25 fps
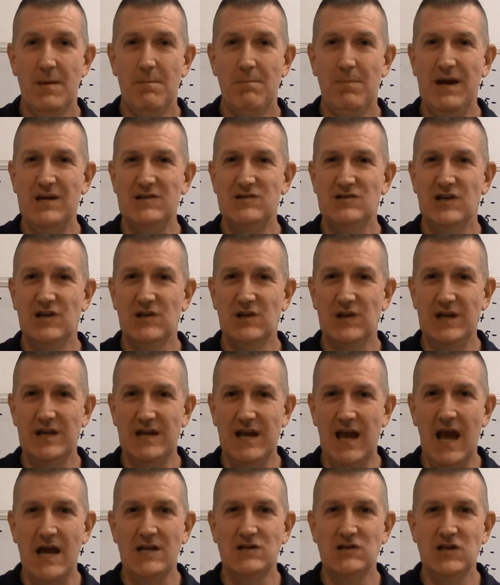basically
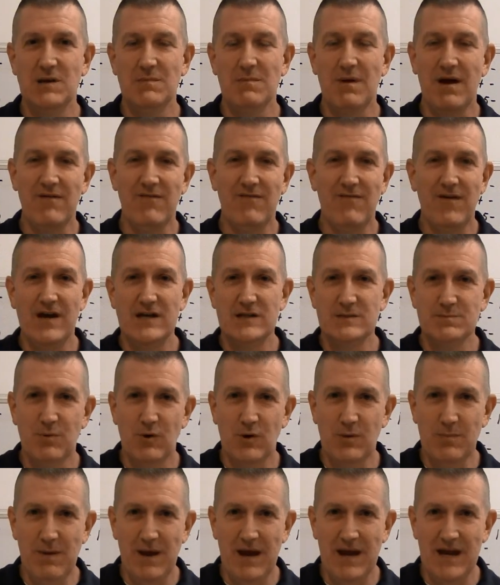catching my
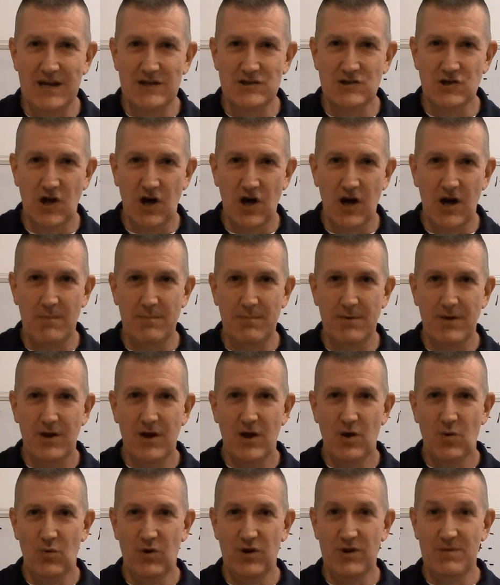facebook page
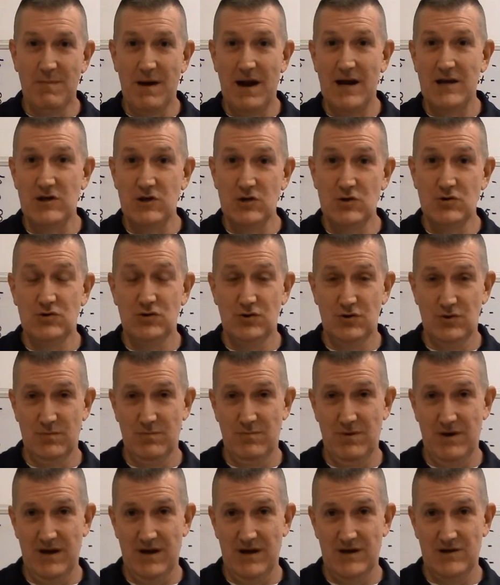up with my youtube
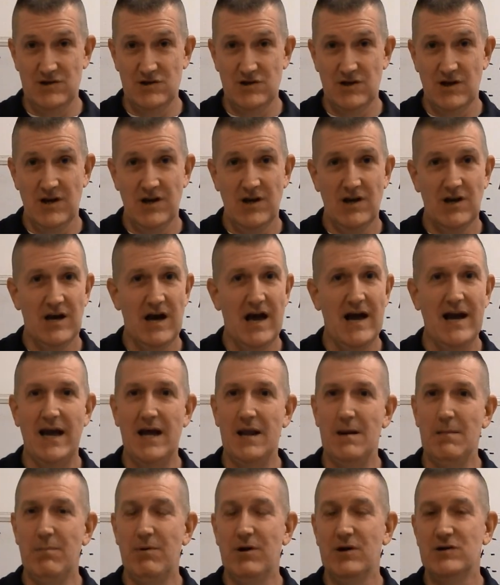page i
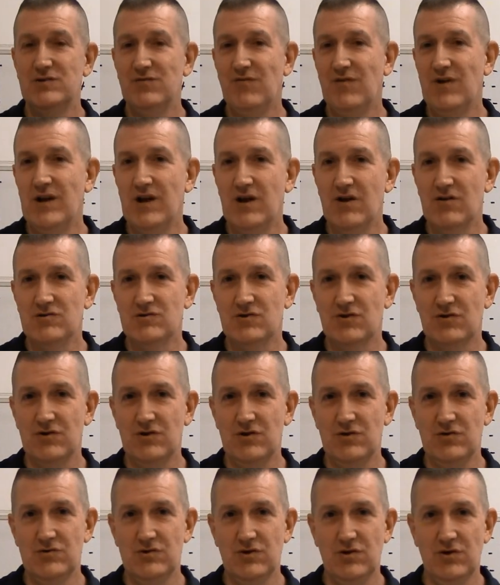got a bunch of videos on
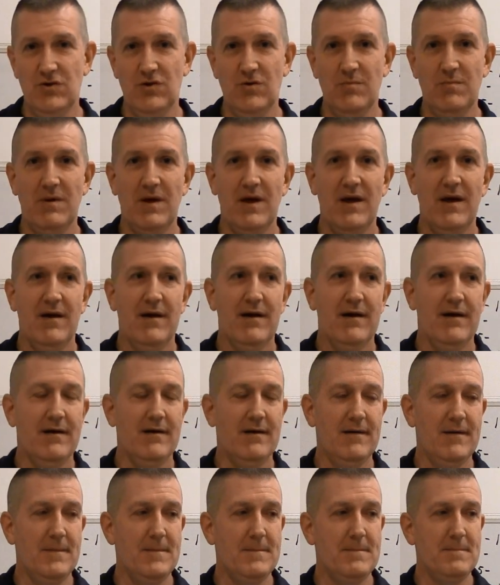youtube
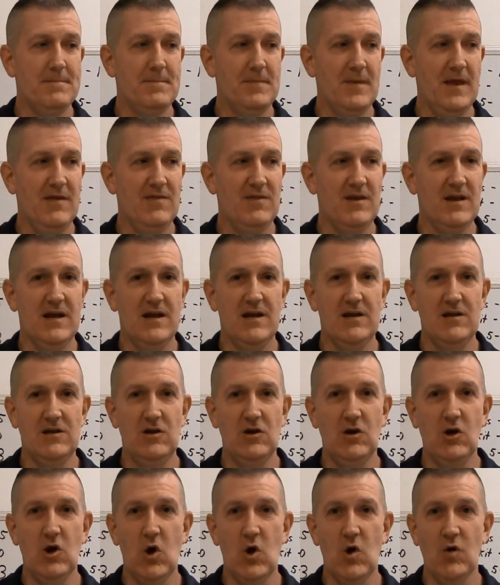um, and then
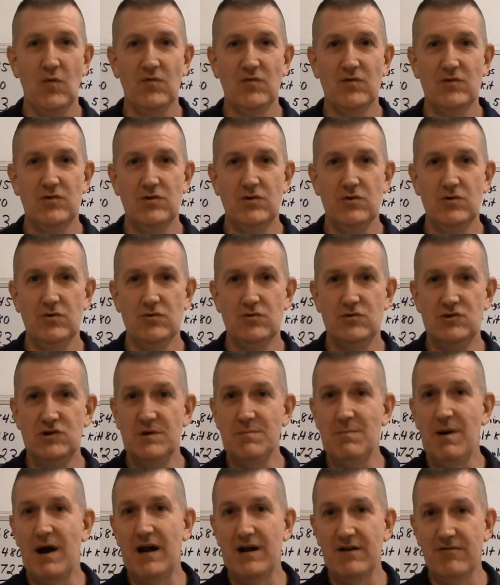you go over to
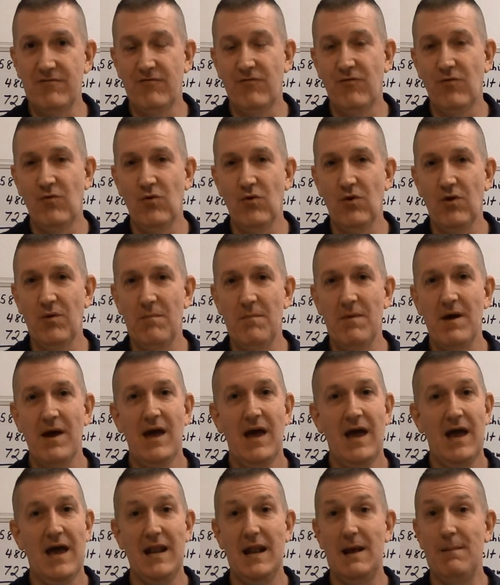G-Body Forum
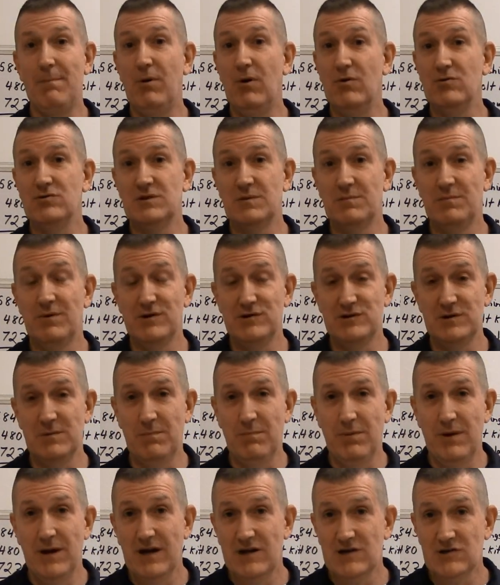and I post a bunch
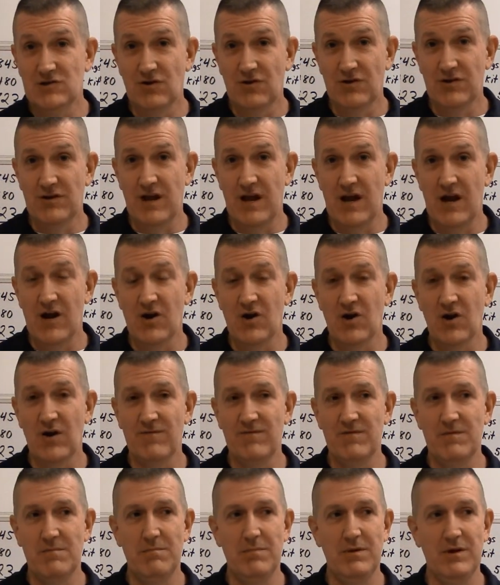of pics on there
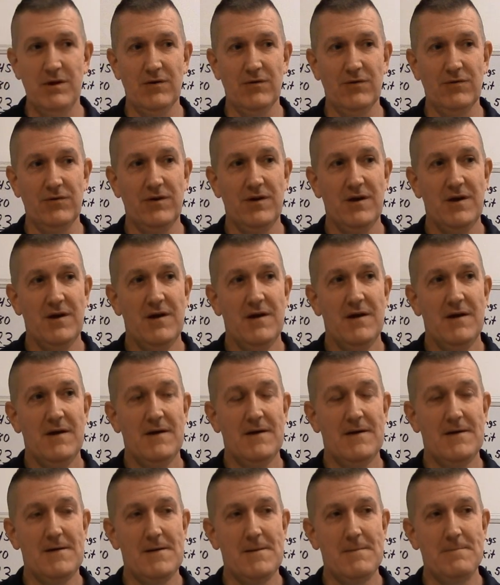of the build.
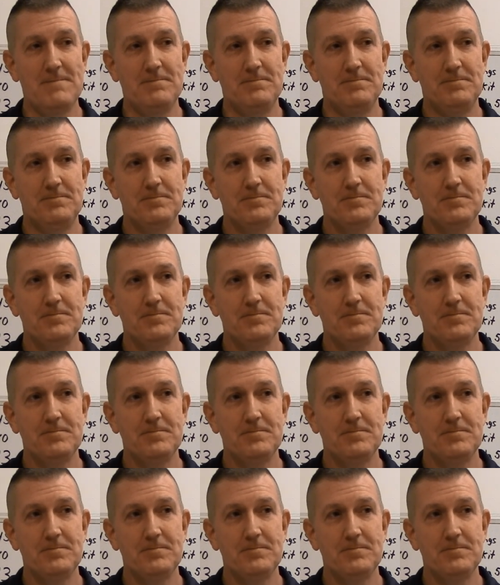Um,